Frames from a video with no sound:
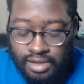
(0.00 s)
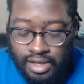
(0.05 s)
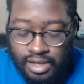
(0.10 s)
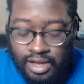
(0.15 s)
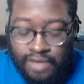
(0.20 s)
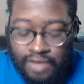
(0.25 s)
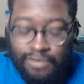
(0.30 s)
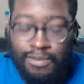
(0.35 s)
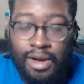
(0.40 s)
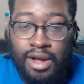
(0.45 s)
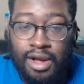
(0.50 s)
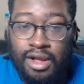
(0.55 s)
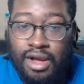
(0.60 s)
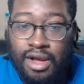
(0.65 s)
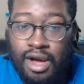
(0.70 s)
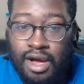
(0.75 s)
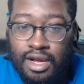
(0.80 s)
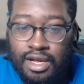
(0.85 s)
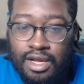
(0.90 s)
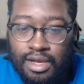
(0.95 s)
If my
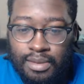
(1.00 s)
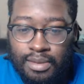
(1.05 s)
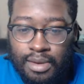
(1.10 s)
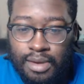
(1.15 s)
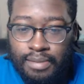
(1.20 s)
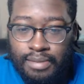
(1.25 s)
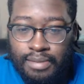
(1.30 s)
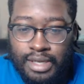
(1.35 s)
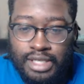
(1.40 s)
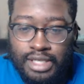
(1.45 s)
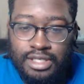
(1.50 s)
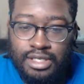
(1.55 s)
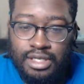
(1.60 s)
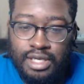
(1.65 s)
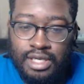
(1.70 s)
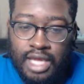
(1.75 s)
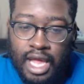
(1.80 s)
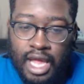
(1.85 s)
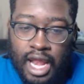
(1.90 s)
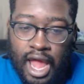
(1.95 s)
car come up
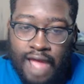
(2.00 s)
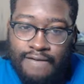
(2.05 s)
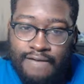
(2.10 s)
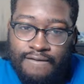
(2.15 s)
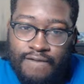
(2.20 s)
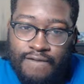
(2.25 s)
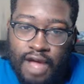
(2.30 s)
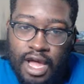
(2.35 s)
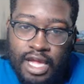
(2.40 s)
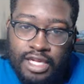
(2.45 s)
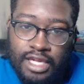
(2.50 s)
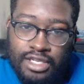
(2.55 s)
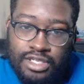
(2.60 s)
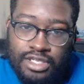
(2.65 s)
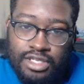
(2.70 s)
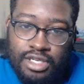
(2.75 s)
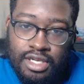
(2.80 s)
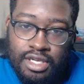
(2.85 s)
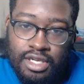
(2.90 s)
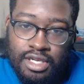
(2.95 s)
missing and I find
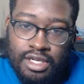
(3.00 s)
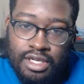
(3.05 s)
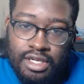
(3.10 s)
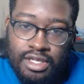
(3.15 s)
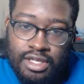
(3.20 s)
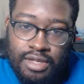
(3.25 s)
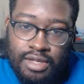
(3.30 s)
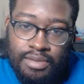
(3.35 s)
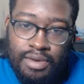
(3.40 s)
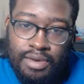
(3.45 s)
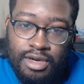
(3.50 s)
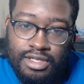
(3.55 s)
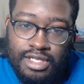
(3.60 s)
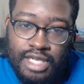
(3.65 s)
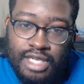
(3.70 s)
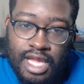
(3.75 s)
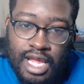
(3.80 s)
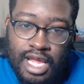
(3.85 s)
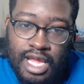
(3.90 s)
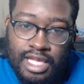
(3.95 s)
person
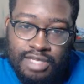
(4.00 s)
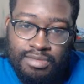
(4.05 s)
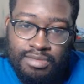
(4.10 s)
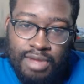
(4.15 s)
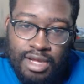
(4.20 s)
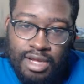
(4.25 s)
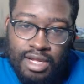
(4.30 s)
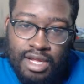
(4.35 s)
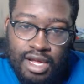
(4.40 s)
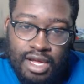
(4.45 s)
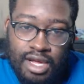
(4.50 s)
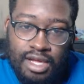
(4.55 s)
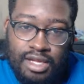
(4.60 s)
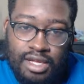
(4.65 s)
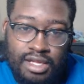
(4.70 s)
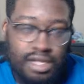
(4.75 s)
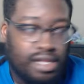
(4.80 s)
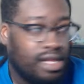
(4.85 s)
that has my car,